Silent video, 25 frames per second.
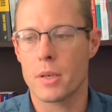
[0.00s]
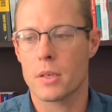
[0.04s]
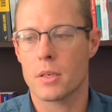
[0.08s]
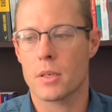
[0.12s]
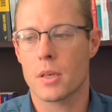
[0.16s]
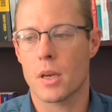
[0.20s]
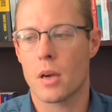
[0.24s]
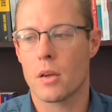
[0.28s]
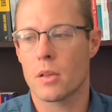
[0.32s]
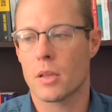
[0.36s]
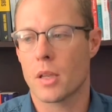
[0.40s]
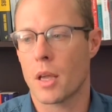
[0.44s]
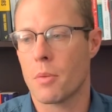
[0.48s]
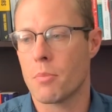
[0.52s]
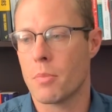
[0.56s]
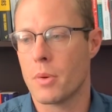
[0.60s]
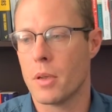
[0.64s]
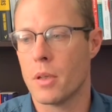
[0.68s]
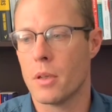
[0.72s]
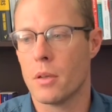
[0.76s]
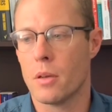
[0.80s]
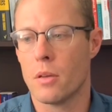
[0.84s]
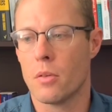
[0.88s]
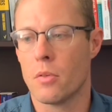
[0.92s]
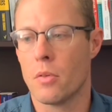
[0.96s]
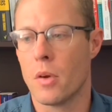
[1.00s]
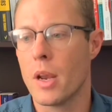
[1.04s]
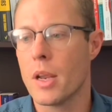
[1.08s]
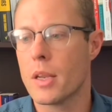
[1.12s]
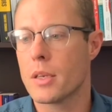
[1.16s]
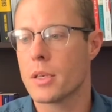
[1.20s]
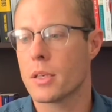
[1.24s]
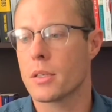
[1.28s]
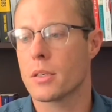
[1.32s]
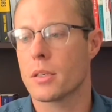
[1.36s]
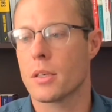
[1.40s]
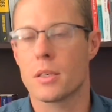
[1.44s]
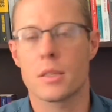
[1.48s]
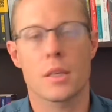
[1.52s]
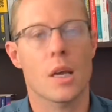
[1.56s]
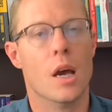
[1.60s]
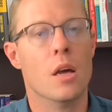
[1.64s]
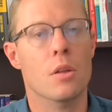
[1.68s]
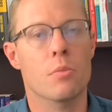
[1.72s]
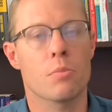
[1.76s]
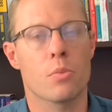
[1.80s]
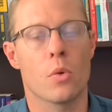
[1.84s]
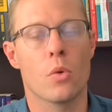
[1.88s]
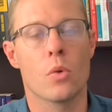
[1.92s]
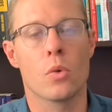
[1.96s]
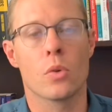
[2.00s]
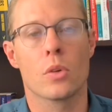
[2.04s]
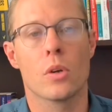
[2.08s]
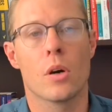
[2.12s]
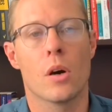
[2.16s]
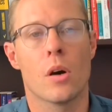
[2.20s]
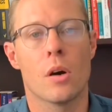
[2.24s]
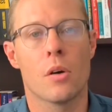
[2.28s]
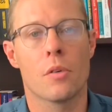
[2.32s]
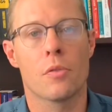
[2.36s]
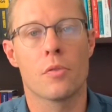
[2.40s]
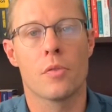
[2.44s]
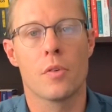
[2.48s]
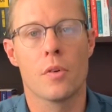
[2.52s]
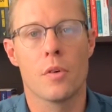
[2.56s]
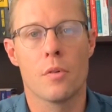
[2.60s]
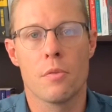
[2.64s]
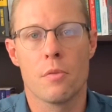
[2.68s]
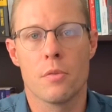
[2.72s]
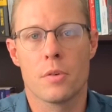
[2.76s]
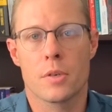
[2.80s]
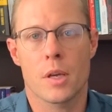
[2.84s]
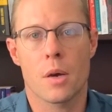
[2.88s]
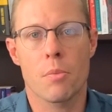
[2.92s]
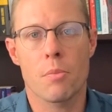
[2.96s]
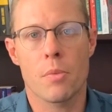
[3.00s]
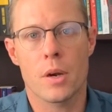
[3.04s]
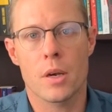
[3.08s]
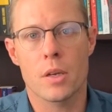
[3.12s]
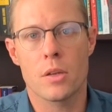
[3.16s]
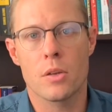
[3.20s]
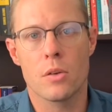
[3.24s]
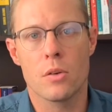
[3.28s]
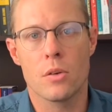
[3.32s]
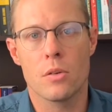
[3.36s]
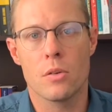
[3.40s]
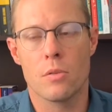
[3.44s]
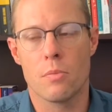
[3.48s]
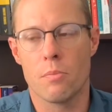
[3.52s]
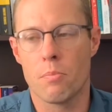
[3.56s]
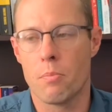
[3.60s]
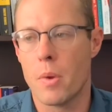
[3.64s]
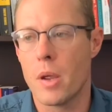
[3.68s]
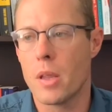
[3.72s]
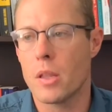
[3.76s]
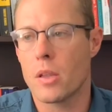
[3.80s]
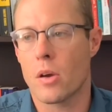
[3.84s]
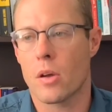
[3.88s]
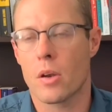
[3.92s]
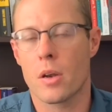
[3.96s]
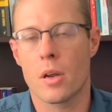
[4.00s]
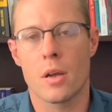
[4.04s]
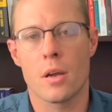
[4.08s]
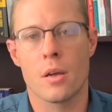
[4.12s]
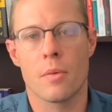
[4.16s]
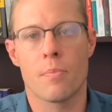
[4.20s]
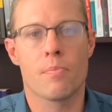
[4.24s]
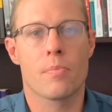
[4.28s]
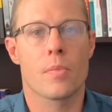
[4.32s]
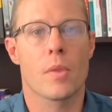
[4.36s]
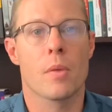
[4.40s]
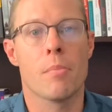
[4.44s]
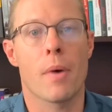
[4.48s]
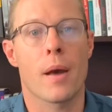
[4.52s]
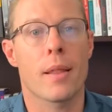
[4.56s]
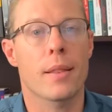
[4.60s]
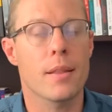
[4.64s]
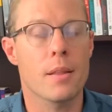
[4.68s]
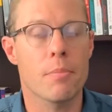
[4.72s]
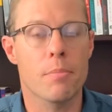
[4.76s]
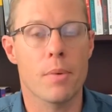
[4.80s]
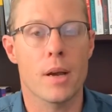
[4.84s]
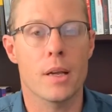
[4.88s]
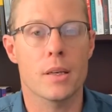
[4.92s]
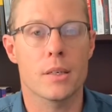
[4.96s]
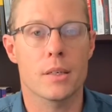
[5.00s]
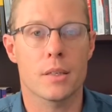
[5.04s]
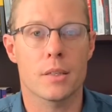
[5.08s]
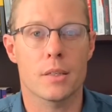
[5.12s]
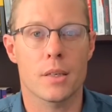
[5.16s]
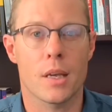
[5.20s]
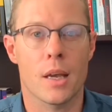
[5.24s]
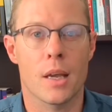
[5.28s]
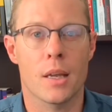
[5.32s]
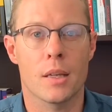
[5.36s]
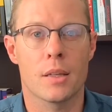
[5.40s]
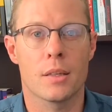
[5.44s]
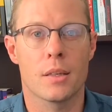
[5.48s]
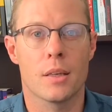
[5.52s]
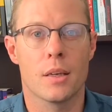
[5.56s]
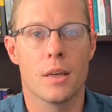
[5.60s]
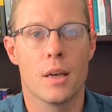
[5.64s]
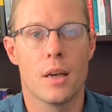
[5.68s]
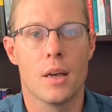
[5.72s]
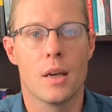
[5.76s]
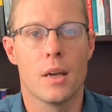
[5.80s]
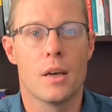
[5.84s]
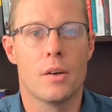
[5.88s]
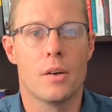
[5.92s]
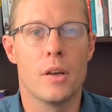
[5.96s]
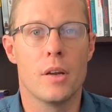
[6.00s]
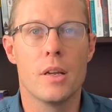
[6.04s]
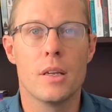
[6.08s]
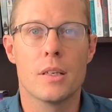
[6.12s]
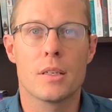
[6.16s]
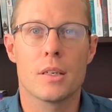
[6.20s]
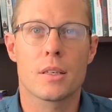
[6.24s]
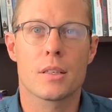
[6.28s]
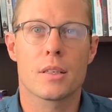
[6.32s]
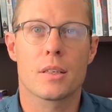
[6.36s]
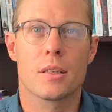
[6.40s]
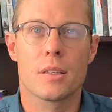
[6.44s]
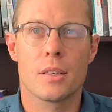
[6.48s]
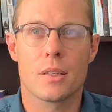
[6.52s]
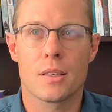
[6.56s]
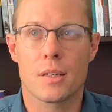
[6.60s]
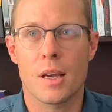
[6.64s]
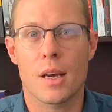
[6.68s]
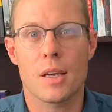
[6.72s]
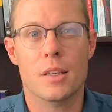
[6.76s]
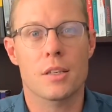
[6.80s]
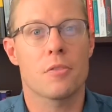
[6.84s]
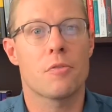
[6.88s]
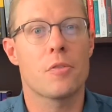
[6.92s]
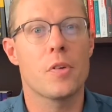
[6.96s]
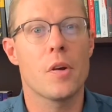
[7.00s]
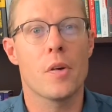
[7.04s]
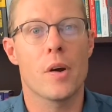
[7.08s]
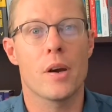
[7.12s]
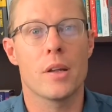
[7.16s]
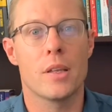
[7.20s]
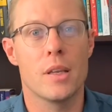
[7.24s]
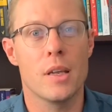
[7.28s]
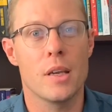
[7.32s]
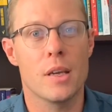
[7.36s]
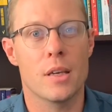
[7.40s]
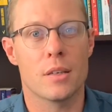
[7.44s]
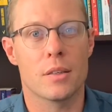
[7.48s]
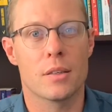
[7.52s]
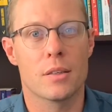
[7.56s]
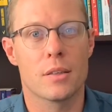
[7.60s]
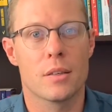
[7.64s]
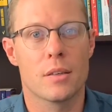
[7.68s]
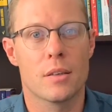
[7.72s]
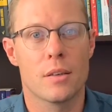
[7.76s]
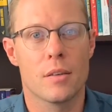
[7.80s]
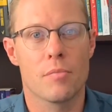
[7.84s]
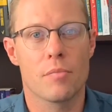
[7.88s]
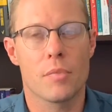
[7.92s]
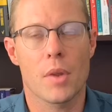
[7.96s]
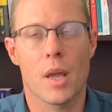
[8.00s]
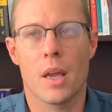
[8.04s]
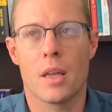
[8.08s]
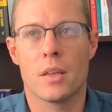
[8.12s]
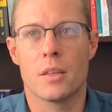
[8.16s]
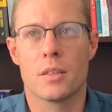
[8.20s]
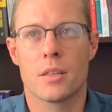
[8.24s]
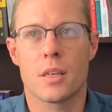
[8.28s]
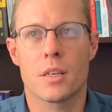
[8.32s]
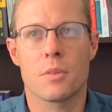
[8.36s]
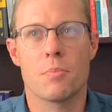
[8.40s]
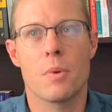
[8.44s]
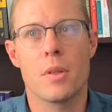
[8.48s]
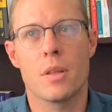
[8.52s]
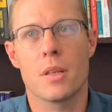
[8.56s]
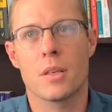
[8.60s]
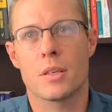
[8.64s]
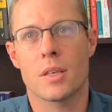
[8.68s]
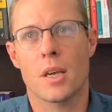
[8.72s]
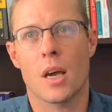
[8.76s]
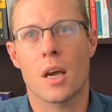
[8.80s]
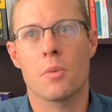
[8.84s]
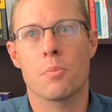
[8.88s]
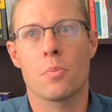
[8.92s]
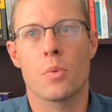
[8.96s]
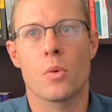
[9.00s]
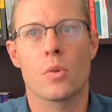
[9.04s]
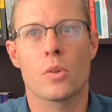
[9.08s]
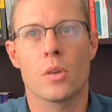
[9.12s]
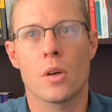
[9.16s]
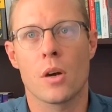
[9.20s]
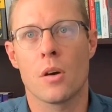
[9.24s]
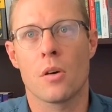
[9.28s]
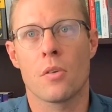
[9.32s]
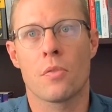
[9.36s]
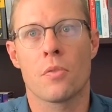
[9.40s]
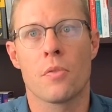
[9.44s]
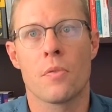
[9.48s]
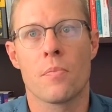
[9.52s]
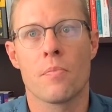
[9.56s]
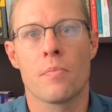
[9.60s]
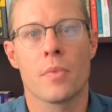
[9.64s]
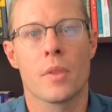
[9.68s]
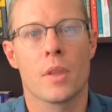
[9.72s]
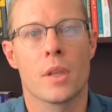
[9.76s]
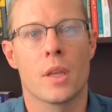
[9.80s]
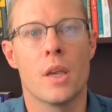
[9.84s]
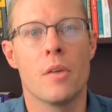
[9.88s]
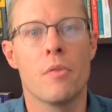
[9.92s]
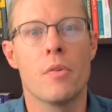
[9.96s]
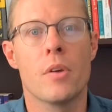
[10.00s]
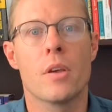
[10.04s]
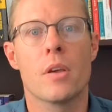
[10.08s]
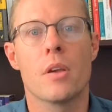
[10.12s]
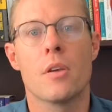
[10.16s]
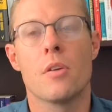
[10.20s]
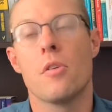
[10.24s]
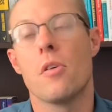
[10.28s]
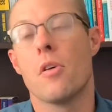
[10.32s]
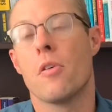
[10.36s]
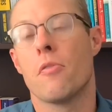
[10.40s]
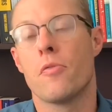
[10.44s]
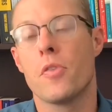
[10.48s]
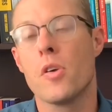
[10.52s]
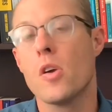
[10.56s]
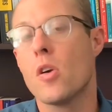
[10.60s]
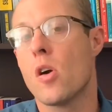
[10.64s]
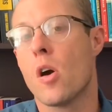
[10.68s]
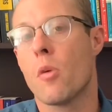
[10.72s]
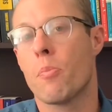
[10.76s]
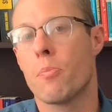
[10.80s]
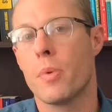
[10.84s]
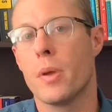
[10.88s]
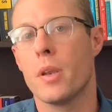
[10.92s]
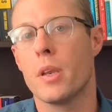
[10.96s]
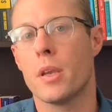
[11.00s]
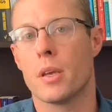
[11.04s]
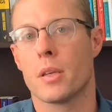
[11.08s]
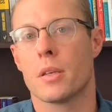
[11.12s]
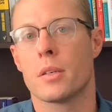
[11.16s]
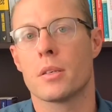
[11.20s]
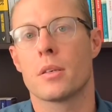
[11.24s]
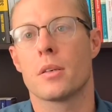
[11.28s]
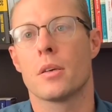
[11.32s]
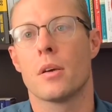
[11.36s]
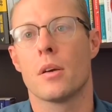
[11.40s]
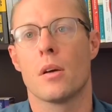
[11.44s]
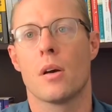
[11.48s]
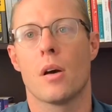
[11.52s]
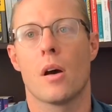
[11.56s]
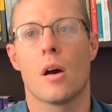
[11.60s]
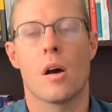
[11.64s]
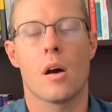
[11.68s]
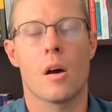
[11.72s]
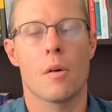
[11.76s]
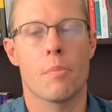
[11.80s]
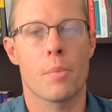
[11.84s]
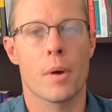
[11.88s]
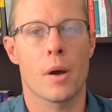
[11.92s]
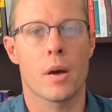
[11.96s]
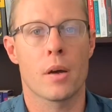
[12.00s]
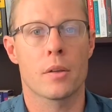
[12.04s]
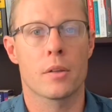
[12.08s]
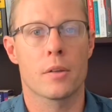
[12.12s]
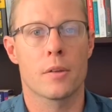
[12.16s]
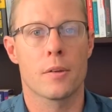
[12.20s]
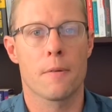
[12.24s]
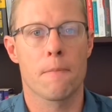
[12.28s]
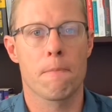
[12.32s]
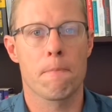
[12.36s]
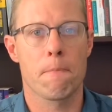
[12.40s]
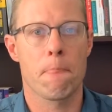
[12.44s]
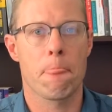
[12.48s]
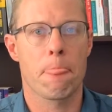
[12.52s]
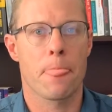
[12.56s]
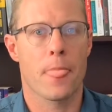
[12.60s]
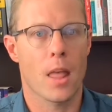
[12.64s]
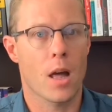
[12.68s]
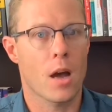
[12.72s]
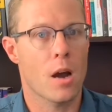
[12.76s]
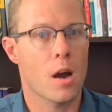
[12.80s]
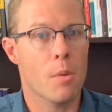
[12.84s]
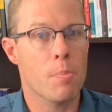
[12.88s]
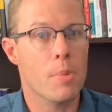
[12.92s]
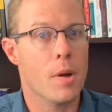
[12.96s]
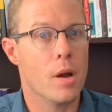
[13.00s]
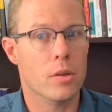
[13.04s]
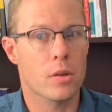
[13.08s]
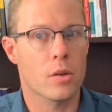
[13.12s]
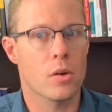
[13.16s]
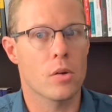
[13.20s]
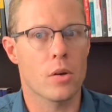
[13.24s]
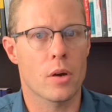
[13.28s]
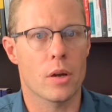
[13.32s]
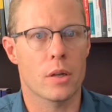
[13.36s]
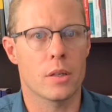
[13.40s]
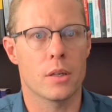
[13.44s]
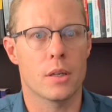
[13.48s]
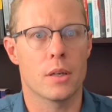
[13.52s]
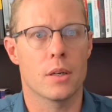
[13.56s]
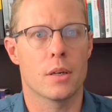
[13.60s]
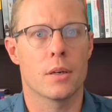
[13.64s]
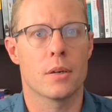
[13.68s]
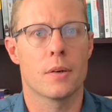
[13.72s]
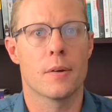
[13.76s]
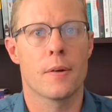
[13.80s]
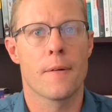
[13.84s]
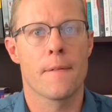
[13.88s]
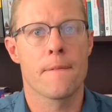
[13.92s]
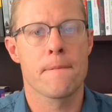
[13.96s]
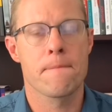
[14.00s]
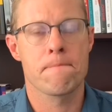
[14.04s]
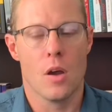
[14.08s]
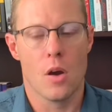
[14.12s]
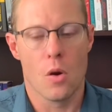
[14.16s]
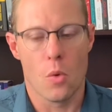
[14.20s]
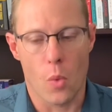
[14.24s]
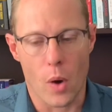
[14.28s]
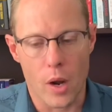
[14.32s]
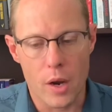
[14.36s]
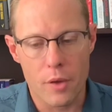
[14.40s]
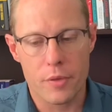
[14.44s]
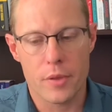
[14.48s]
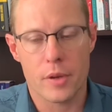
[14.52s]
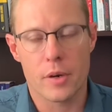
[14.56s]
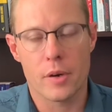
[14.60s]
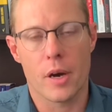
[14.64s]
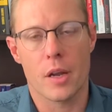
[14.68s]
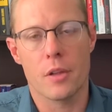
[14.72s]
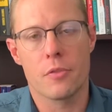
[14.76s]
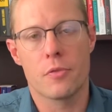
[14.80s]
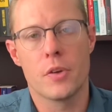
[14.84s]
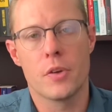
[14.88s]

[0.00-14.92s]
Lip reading: Business coach can be really just a soundboard of someone you meet on a monthly basis and really just discuss a few ideas and just be the soundboard of giving you a few opinions about your idea. One of the